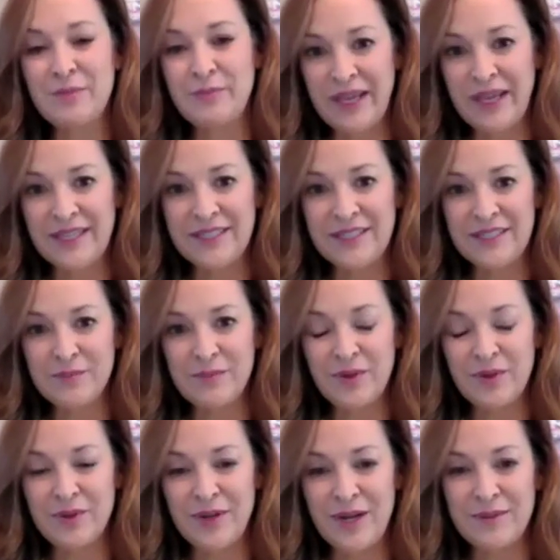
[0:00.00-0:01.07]
planned into
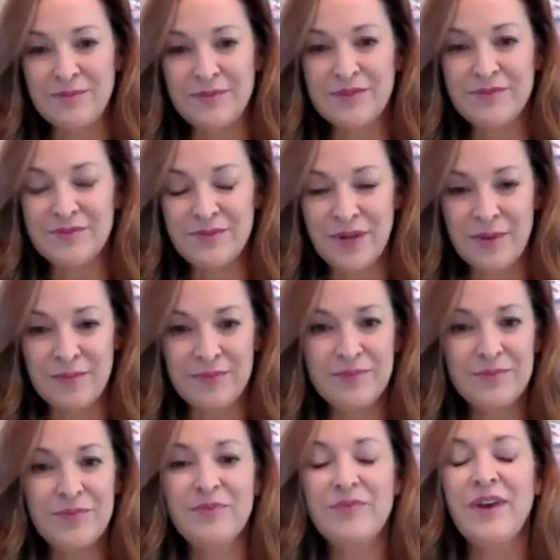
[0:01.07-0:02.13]
programs from
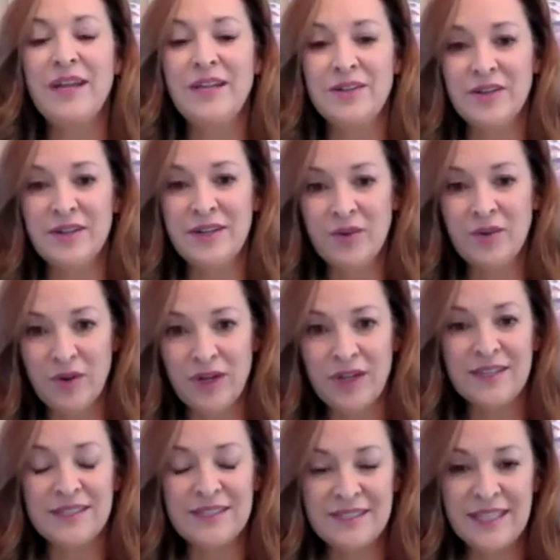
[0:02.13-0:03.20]
provider and
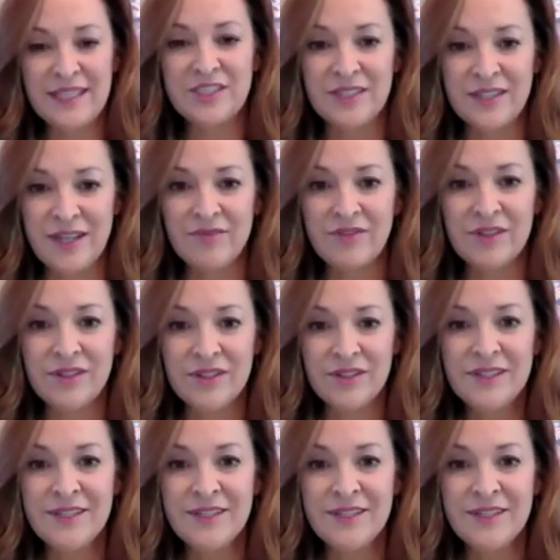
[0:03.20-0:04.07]
organization level?